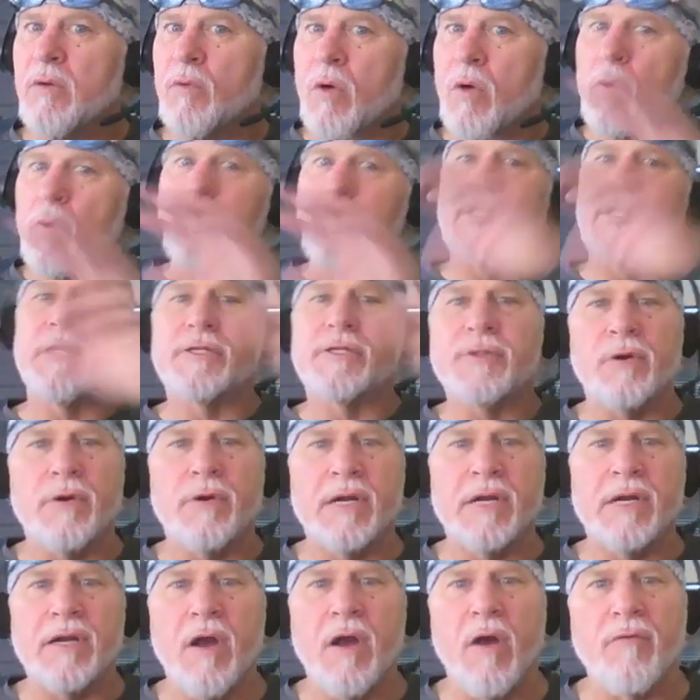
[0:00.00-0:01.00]
Well, when you
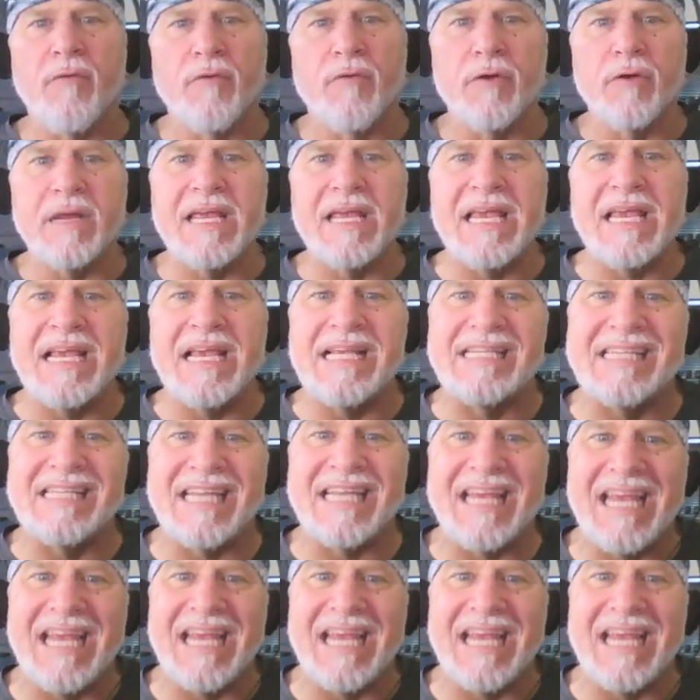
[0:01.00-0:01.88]
turn it over, he's